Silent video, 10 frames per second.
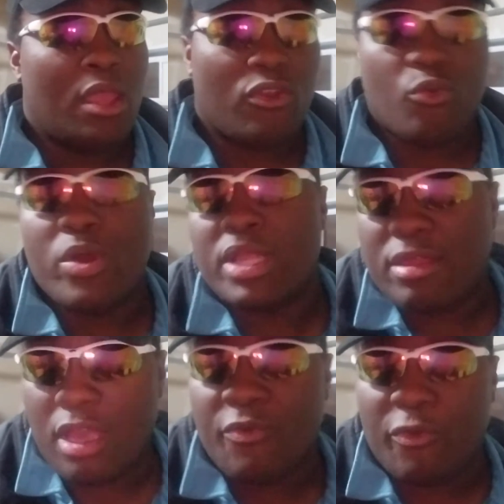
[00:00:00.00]
is one of
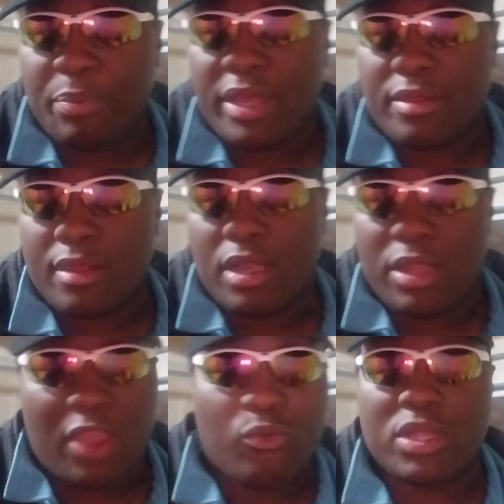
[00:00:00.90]
the toughest places to go.
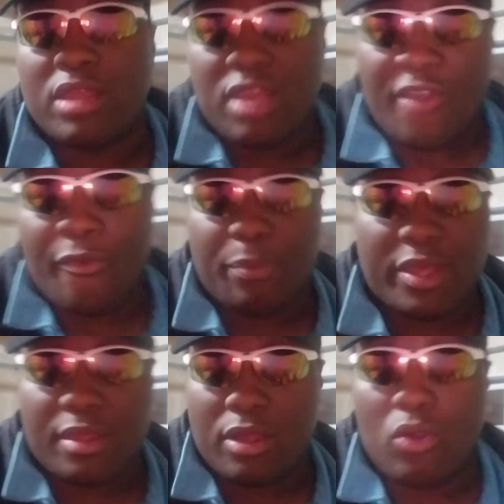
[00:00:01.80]
That's one of the toughest
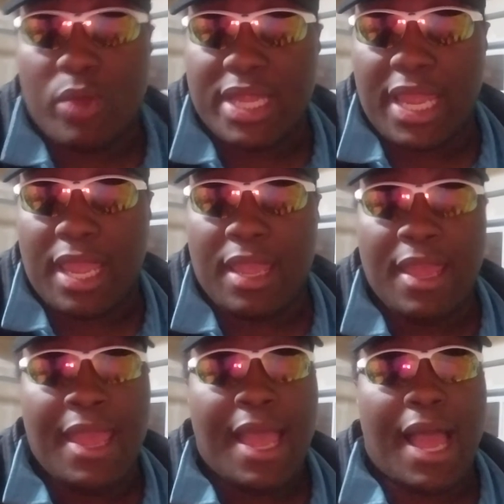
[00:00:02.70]
places to go win at.
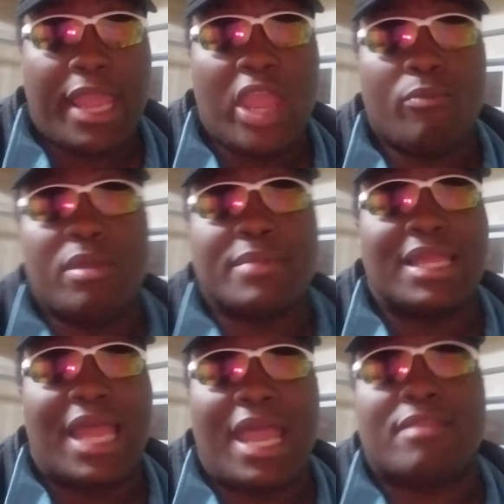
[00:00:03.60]
I can't remember the
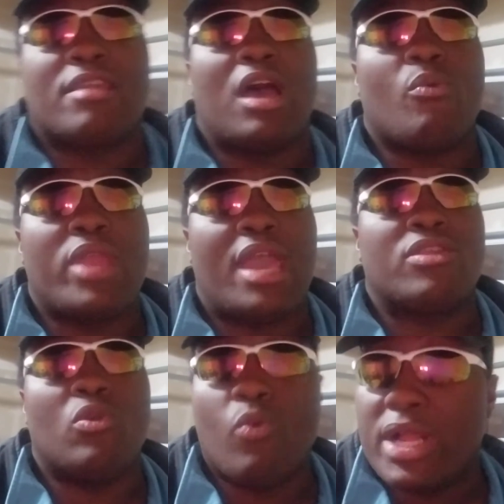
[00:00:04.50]
last time we
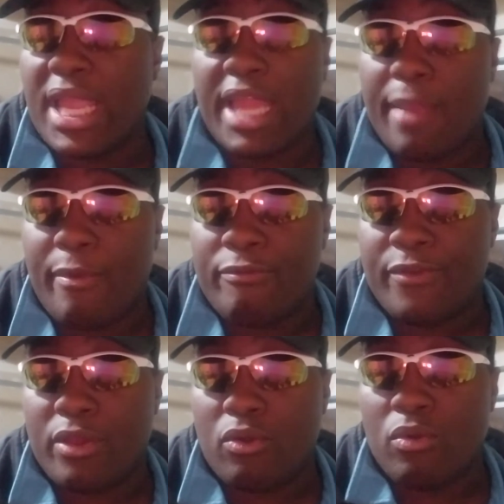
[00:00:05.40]
actually won at Lambeau
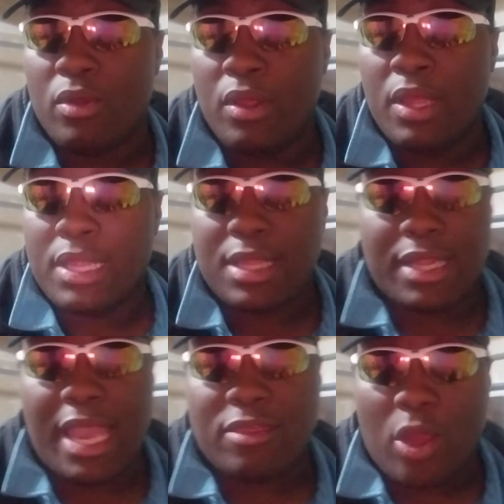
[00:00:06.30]
Field. The
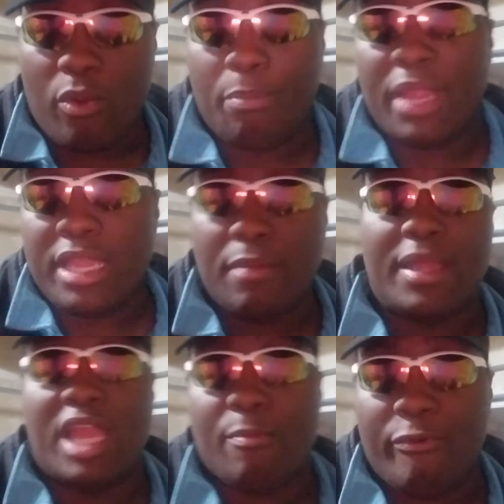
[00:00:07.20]
last time we played them
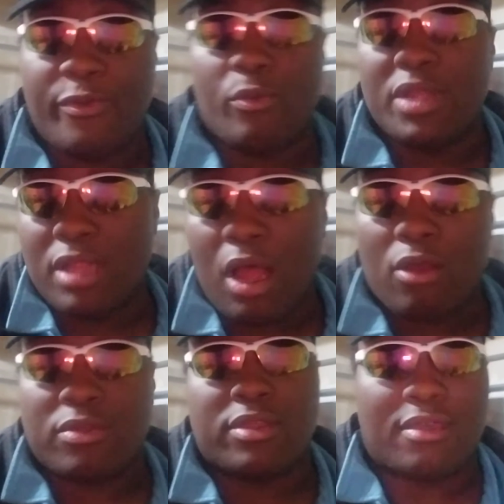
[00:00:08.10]
at Lambeau Field, we
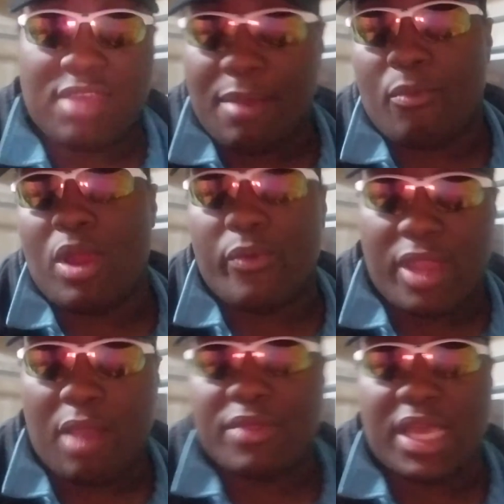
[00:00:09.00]
lost. This time around,
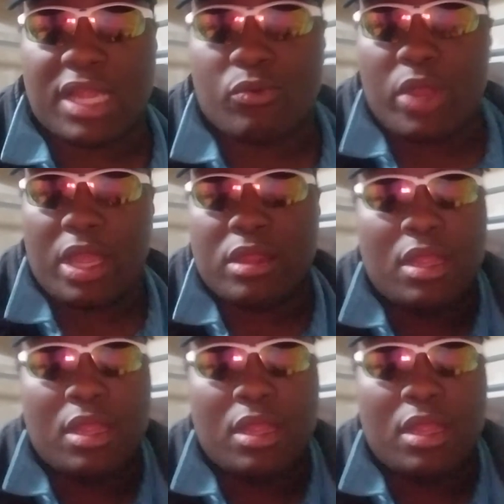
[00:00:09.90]
we obviously got the win.